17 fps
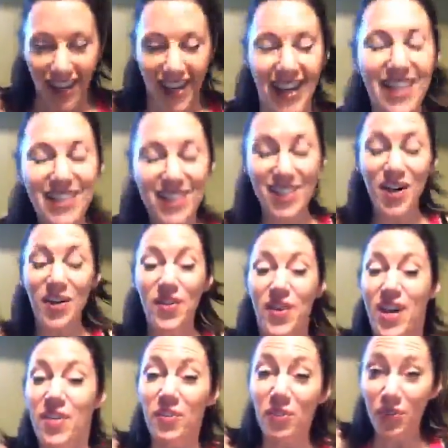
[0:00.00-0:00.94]
It's so,
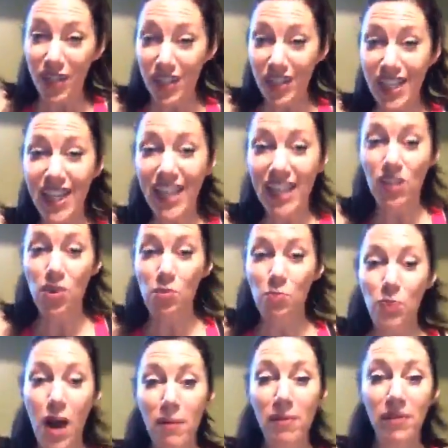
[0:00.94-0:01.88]
really, you
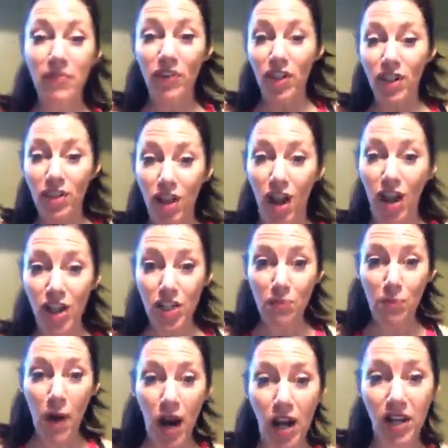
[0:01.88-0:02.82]
probably for a
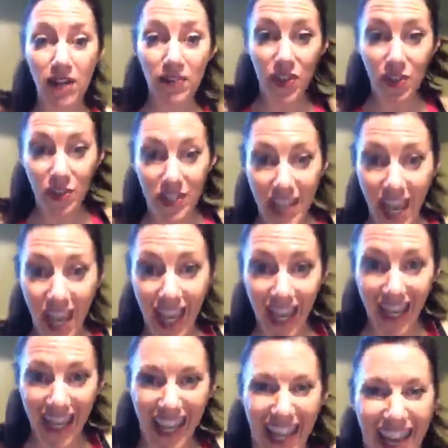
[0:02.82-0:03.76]
large part of your
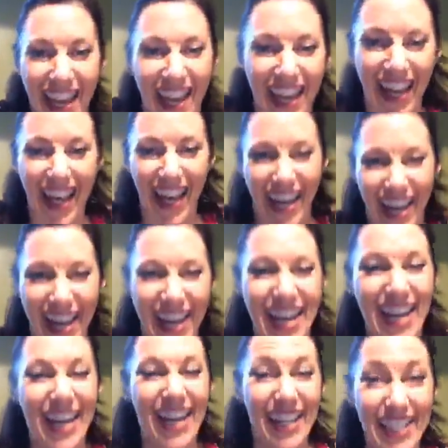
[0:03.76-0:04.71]
day,
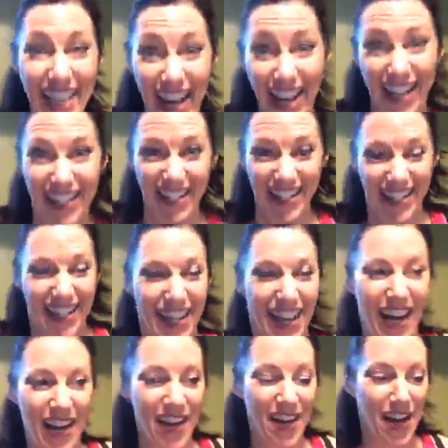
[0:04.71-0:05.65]

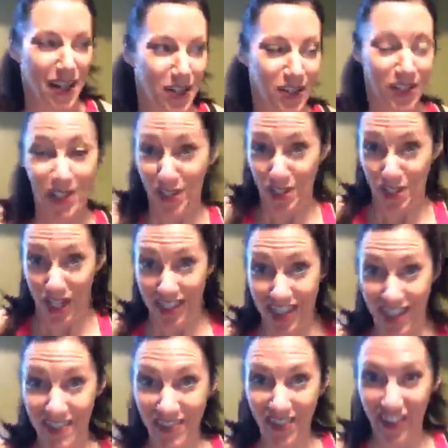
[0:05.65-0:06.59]
I could get shut
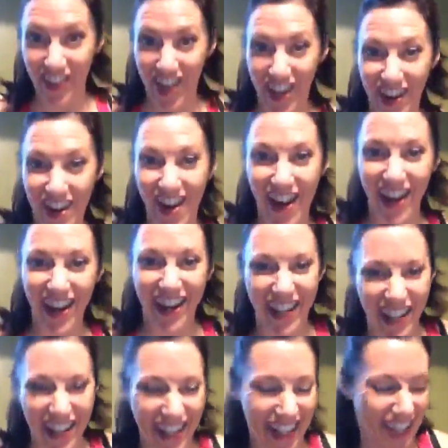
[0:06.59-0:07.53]
down for that,
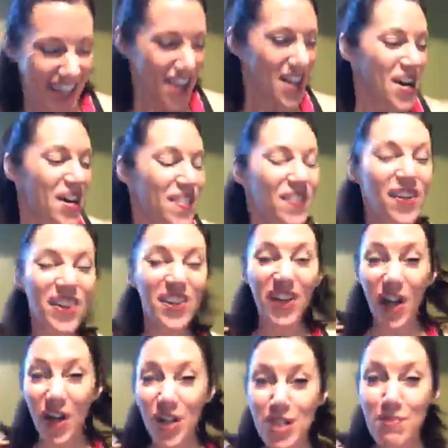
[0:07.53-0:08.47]
huh? For a
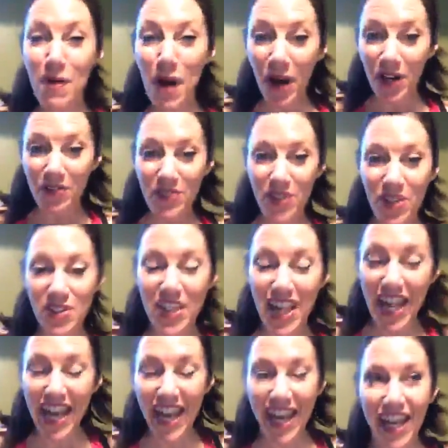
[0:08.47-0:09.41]
large part of your
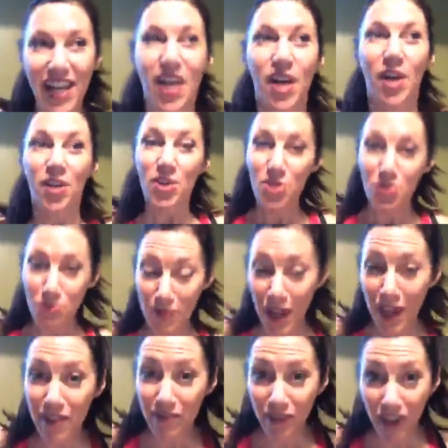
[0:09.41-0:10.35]
day, you
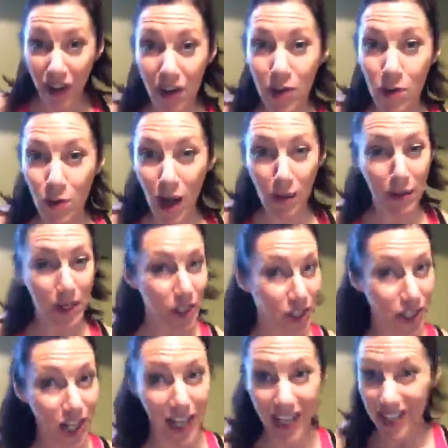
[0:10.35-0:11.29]
may very well be
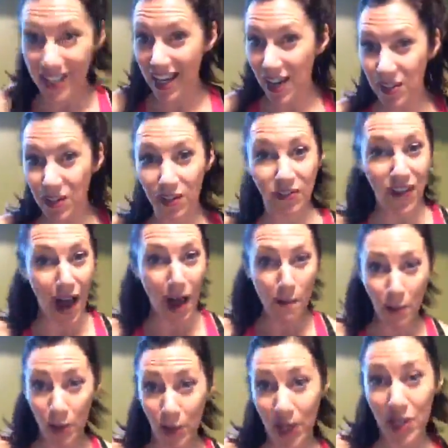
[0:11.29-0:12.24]
shutting down the fat
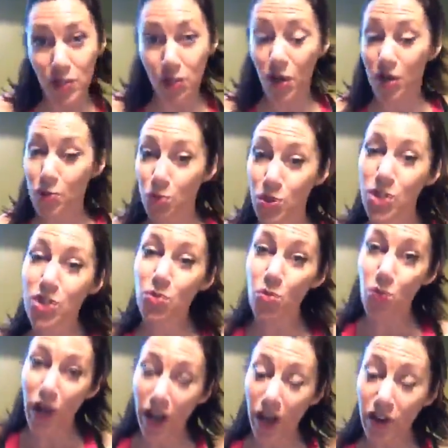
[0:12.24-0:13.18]
burning doors, which is
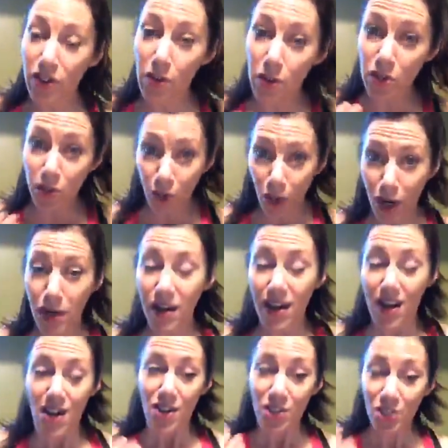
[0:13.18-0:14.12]
where your
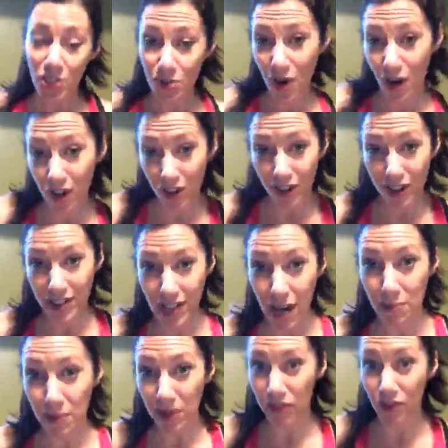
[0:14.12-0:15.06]
struggle is
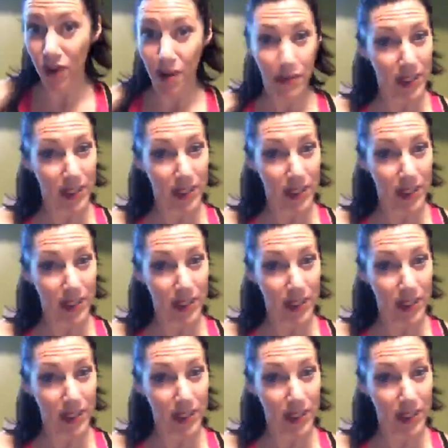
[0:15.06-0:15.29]
coming from.